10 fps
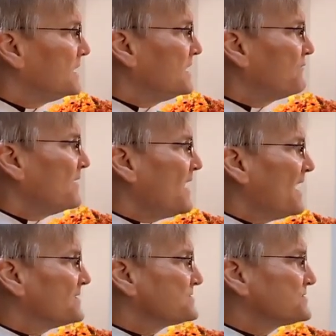Even
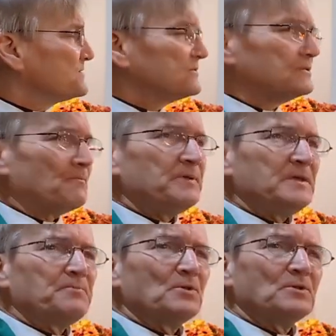as the
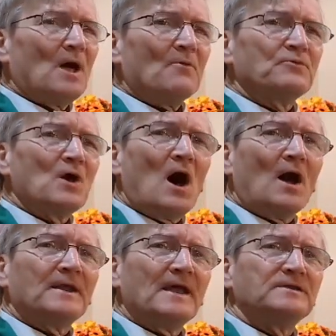people of
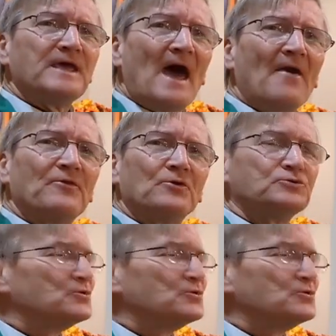God had gathered